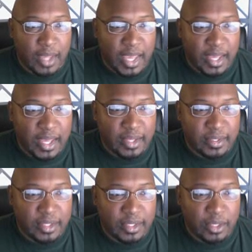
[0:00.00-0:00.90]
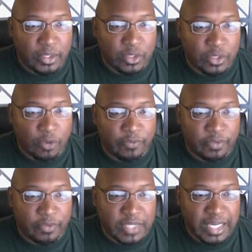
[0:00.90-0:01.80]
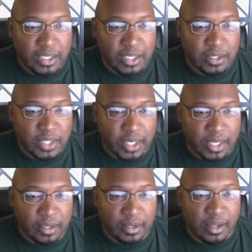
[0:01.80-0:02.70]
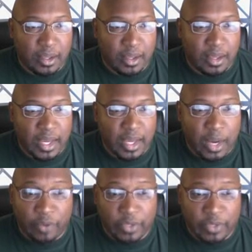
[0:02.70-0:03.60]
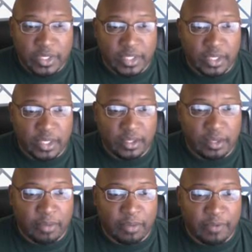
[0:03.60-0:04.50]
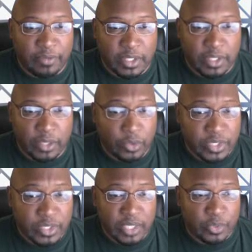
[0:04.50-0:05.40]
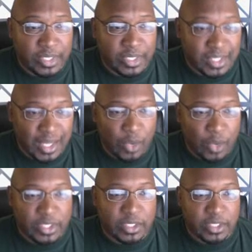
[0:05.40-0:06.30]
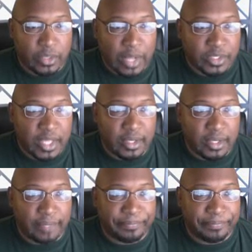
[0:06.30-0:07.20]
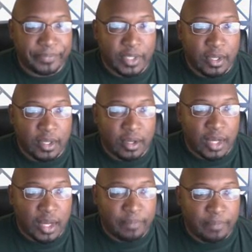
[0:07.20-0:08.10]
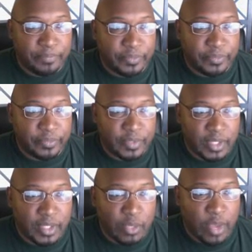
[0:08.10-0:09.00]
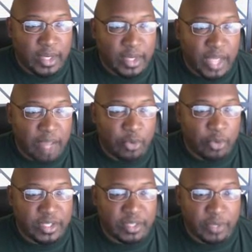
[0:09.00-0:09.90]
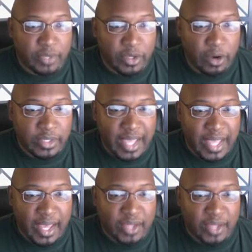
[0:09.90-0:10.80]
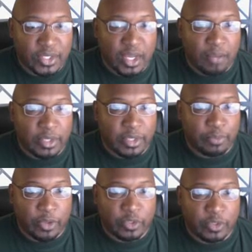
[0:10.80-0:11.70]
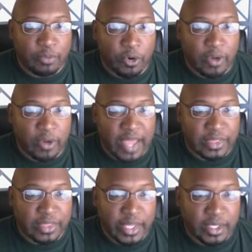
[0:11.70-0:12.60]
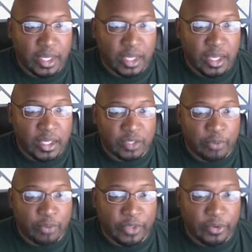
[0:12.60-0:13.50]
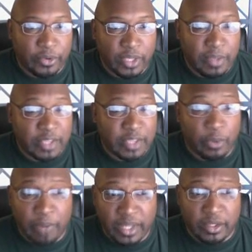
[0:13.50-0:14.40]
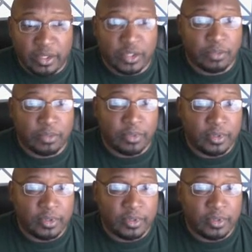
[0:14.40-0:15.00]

and he only scored 1510 and however he says anything above 1500 those days was, was considered outstanding. Uh, he ran a 9.700 yard dash, but his brother was more athletic. His brother, he makes more money than his